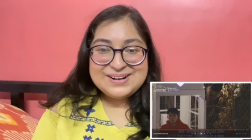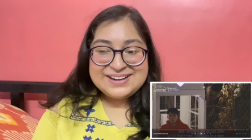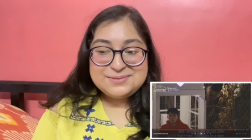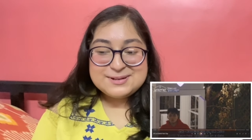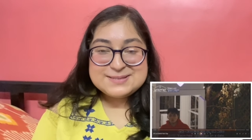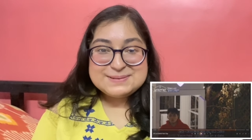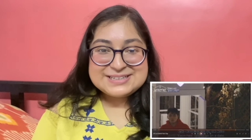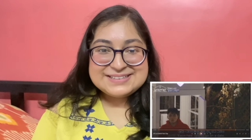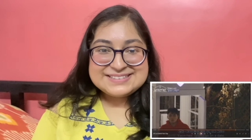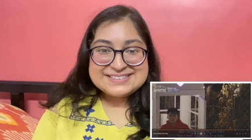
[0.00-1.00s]
Uh, it was
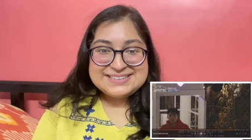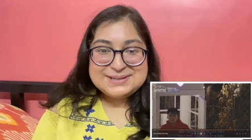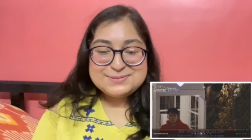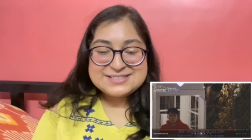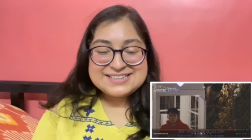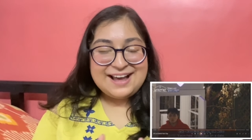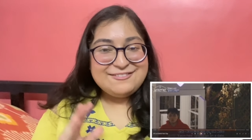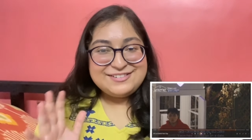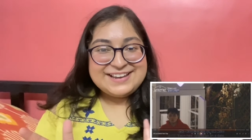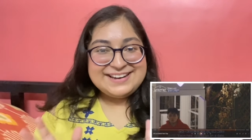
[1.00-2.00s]
because he was
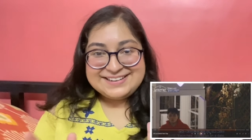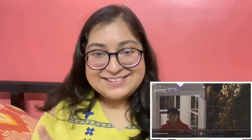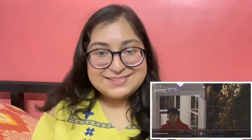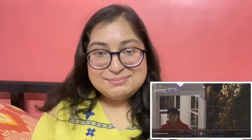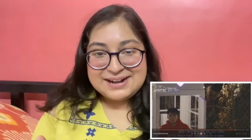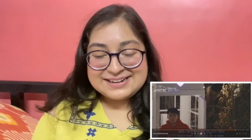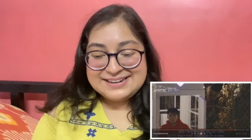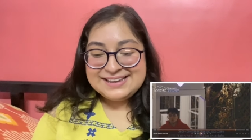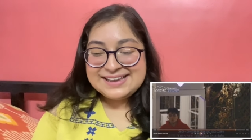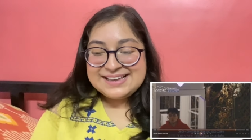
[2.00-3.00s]
laughing at his
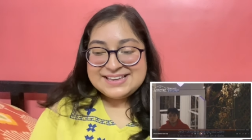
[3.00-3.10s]
maknae.